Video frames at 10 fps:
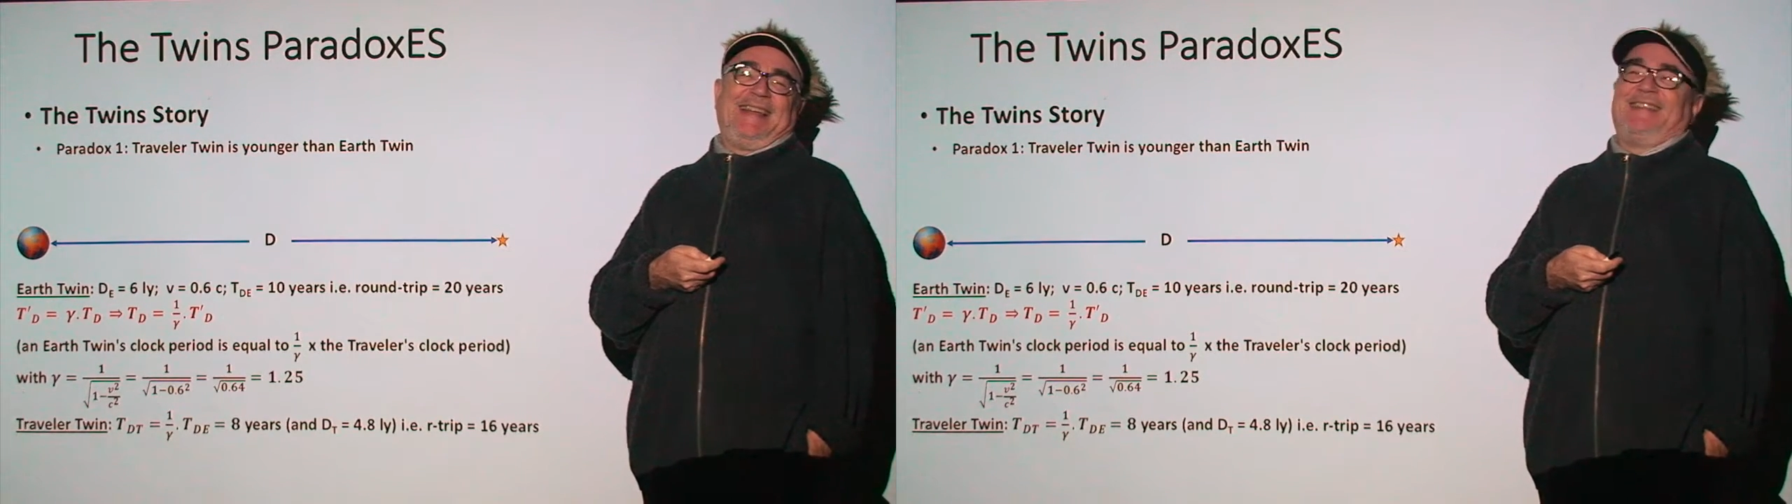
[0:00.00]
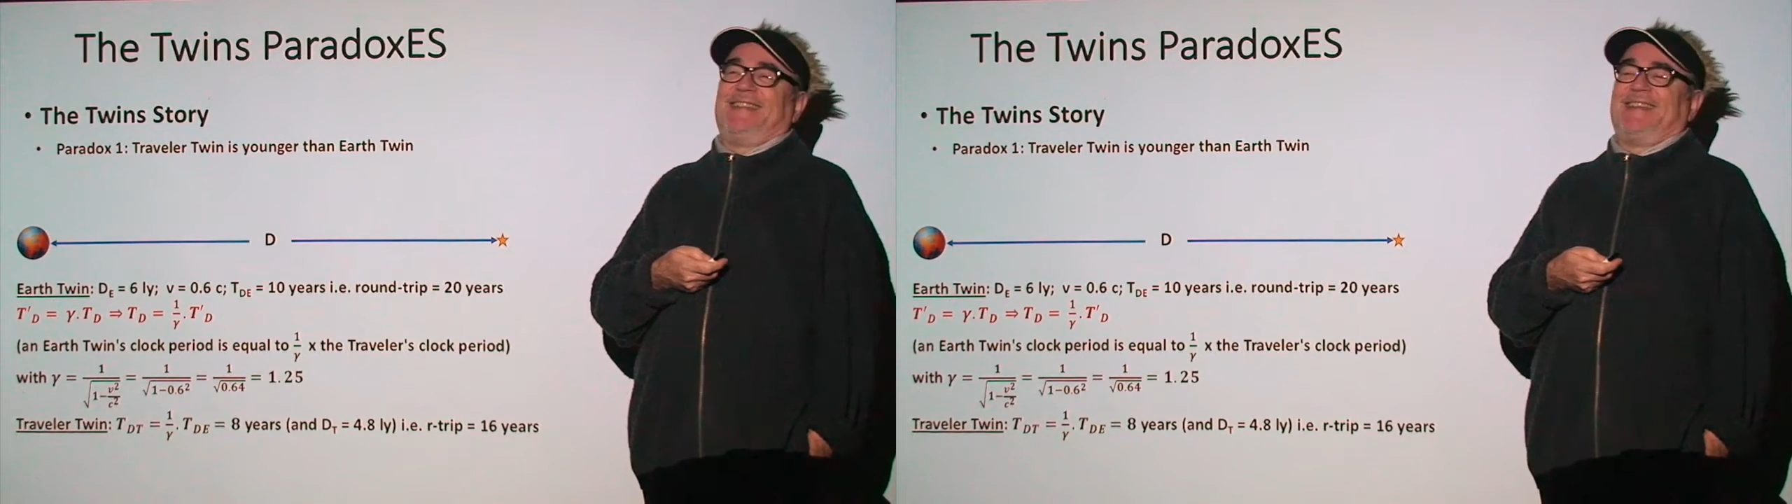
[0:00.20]

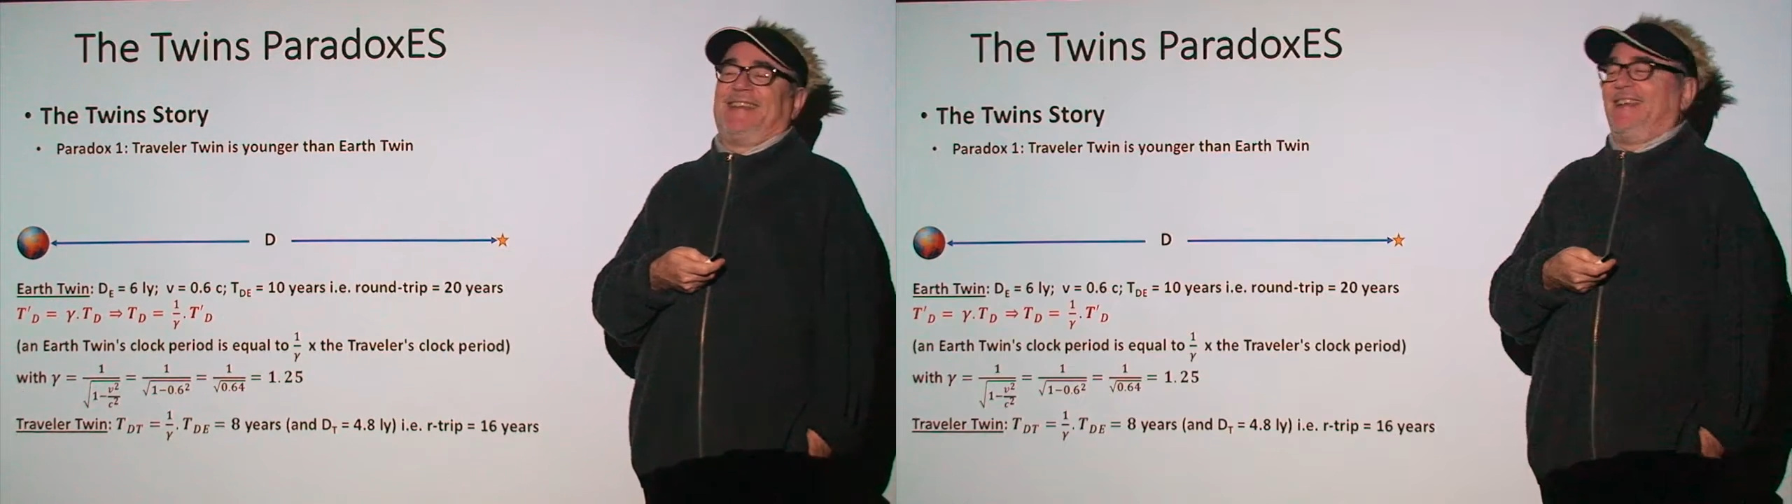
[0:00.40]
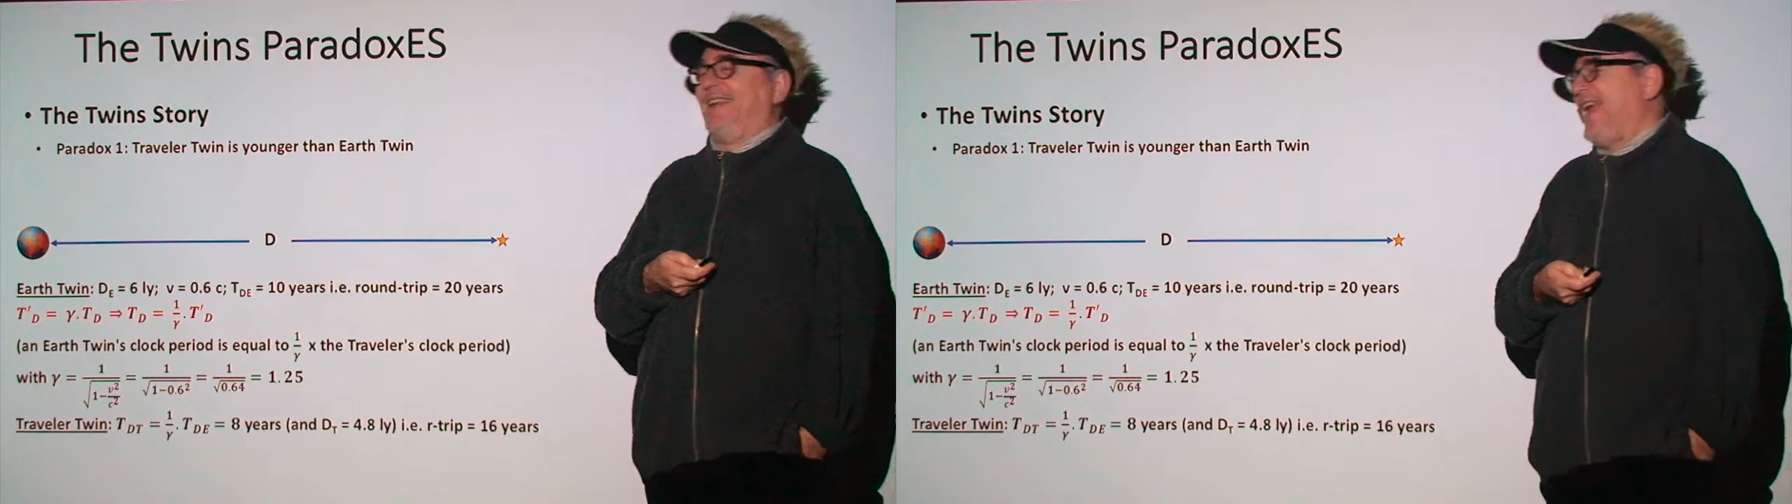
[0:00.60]
Just
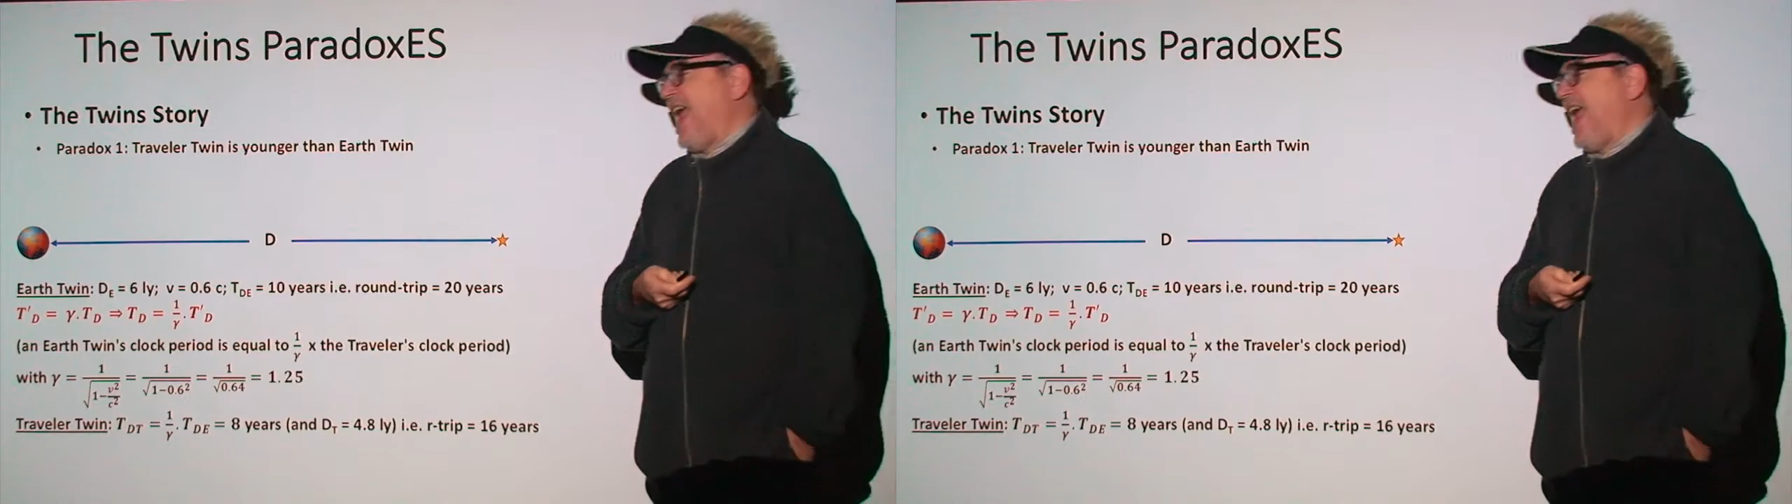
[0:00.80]
kidding.